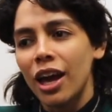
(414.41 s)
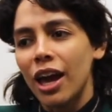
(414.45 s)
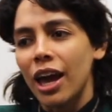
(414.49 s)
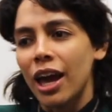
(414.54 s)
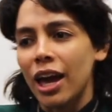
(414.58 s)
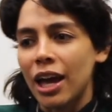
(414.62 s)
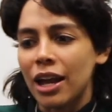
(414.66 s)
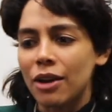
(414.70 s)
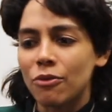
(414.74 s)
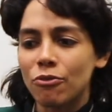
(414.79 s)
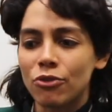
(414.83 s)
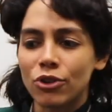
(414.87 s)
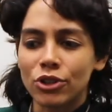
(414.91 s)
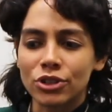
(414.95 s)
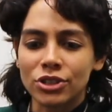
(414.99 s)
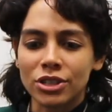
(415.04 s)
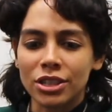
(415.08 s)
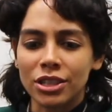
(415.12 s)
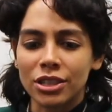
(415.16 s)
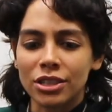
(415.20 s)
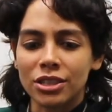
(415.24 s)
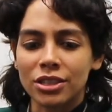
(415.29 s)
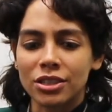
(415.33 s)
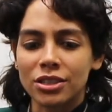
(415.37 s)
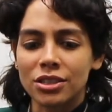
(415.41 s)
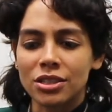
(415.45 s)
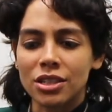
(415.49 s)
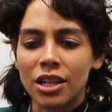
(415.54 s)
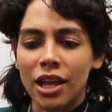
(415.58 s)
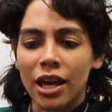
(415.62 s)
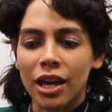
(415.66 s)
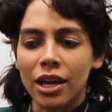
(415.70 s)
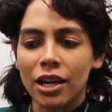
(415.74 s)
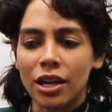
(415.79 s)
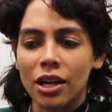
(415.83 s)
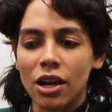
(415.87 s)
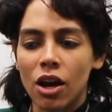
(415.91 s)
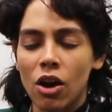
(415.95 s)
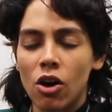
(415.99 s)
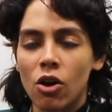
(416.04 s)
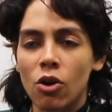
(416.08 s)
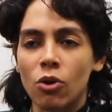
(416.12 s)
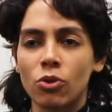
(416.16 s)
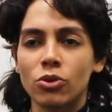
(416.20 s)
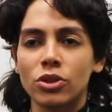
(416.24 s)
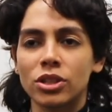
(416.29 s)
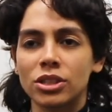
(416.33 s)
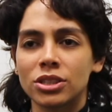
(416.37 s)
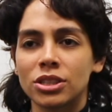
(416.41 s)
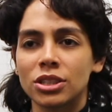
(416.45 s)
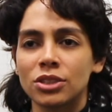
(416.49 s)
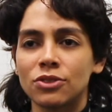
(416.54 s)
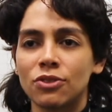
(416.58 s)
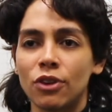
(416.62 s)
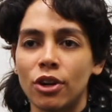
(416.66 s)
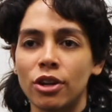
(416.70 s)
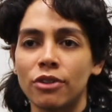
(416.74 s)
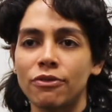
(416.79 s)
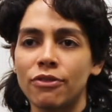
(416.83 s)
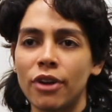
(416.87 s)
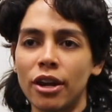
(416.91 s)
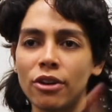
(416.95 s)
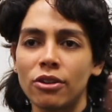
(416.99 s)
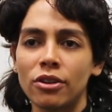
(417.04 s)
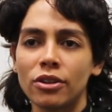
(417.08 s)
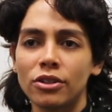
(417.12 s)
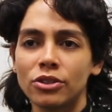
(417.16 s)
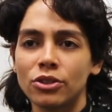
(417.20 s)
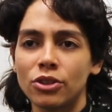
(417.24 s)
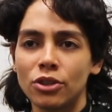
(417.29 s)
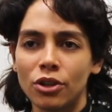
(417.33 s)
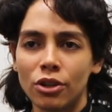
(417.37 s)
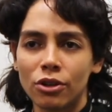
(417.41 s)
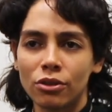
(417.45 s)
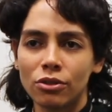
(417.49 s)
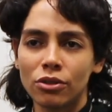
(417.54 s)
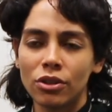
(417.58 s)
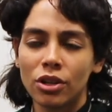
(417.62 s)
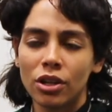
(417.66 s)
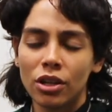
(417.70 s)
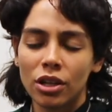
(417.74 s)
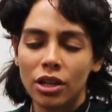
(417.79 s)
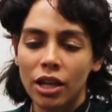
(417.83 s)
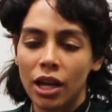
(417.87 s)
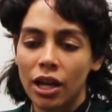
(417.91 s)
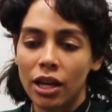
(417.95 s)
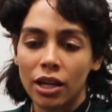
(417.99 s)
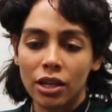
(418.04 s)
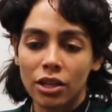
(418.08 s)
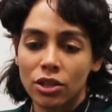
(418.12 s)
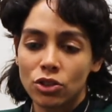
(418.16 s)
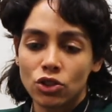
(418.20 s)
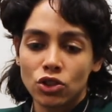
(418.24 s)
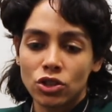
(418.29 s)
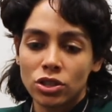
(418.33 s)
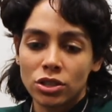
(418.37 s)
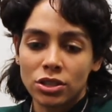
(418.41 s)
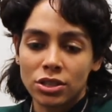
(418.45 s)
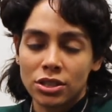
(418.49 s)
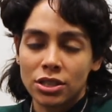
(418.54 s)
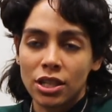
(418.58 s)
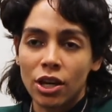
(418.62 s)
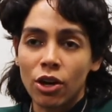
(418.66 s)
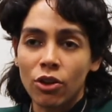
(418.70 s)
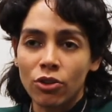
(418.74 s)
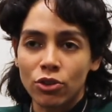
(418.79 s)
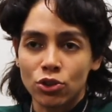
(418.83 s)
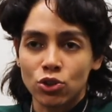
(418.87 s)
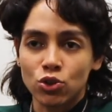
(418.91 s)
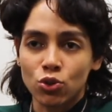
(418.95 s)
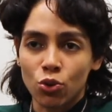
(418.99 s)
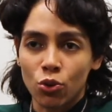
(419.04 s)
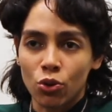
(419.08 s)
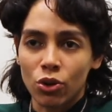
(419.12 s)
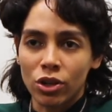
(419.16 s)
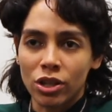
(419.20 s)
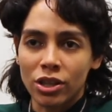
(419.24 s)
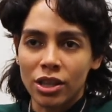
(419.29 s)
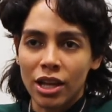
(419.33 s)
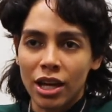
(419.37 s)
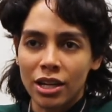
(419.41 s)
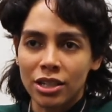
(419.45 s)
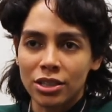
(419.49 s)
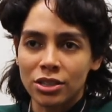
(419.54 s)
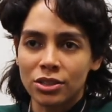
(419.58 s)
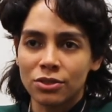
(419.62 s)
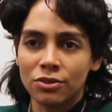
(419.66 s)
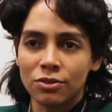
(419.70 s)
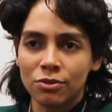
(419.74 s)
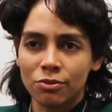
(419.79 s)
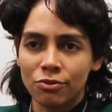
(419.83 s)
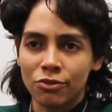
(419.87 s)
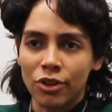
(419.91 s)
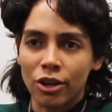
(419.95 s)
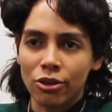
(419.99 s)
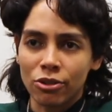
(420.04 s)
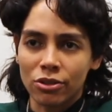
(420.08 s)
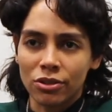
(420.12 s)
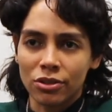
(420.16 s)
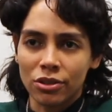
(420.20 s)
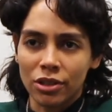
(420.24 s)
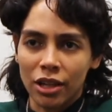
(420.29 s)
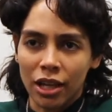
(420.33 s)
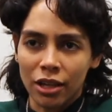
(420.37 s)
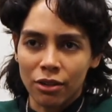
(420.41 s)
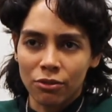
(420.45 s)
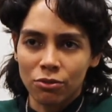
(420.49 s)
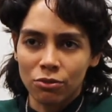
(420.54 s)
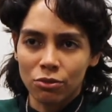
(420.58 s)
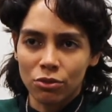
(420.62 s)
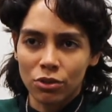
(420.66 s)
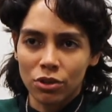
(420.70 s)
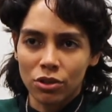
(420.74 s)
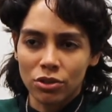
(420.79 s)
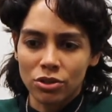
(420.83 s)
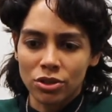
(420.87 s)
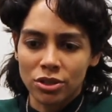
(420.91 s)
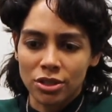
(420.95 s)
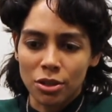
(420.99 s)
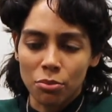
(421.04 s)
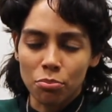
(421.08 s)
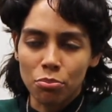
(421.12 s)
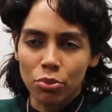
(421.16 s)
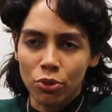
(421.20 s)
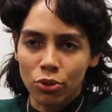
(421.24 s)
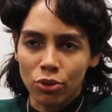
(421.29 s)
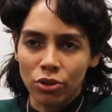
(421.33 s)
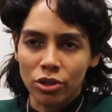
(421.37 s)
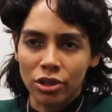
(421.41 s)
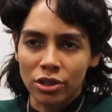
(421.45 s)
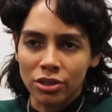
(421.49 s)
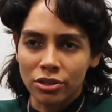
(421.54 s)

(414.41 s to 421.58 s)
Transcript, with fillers: and versus like oh this is very very you know like just tell the story that is very like simple